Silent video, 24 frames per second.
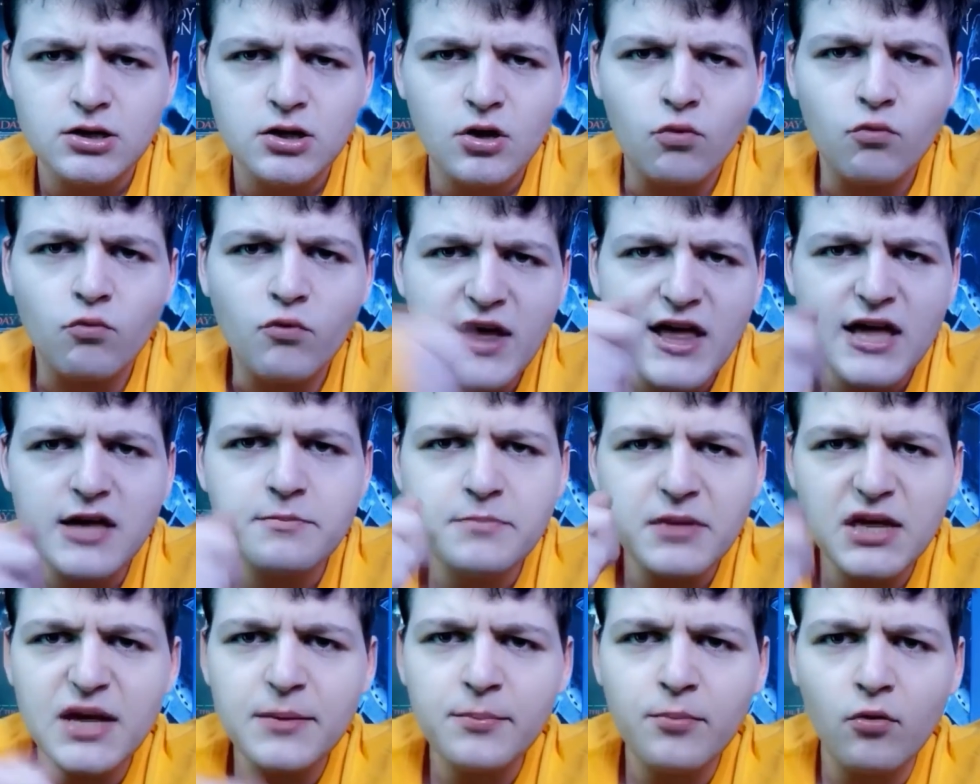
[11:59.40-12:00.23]
Wake
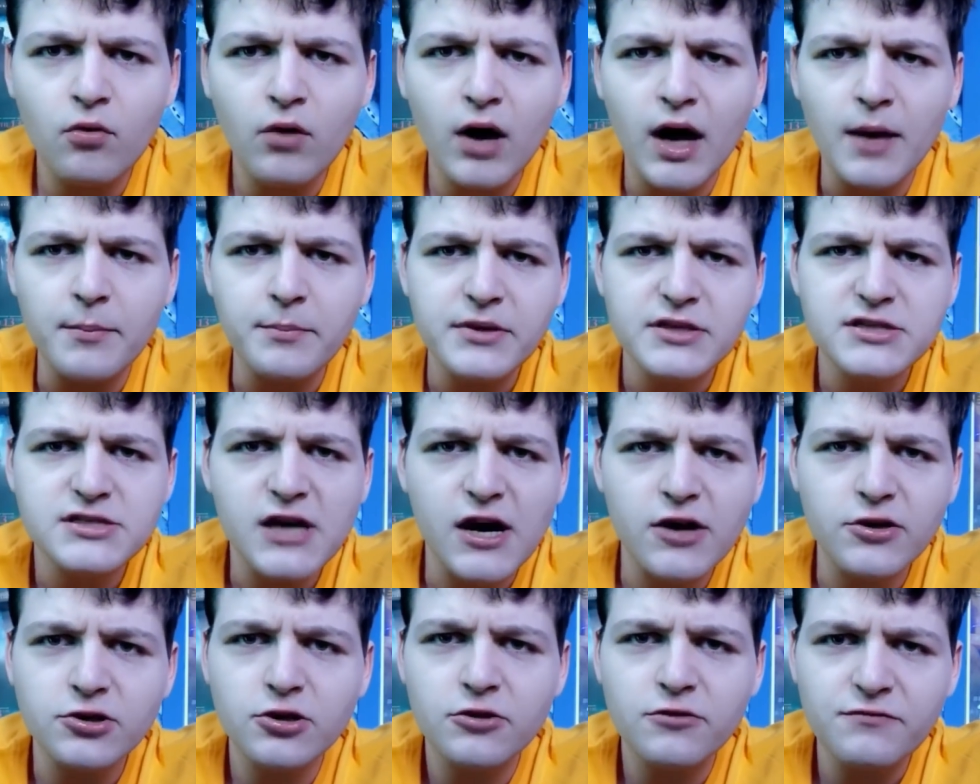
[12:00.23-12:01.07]
people up.
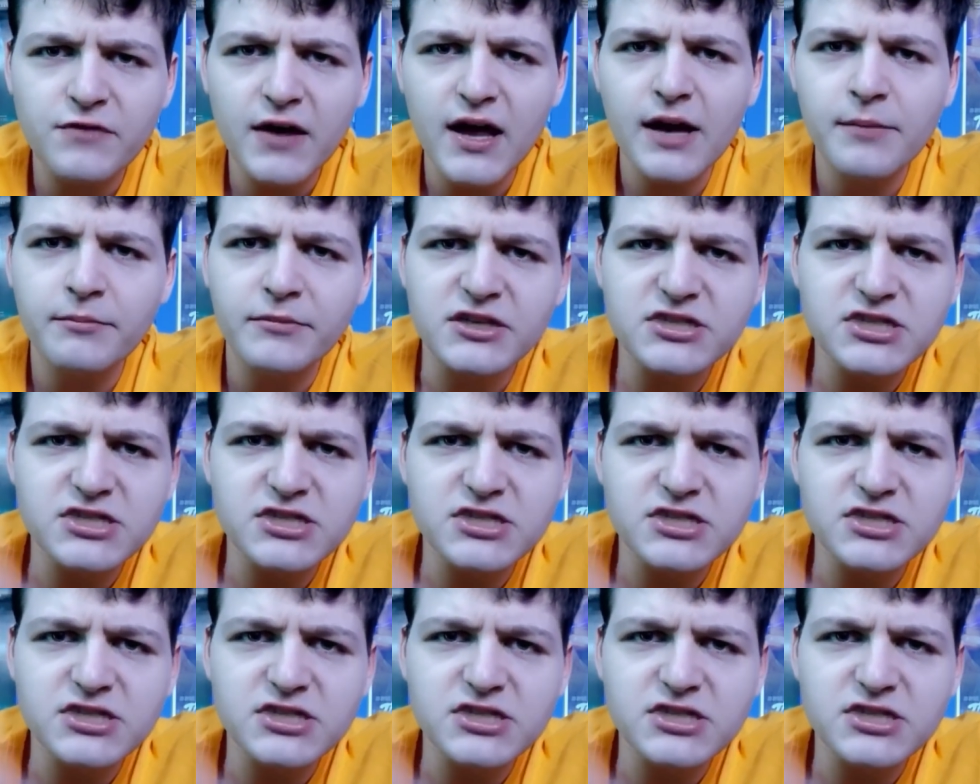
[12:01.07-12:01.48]
Tell your family.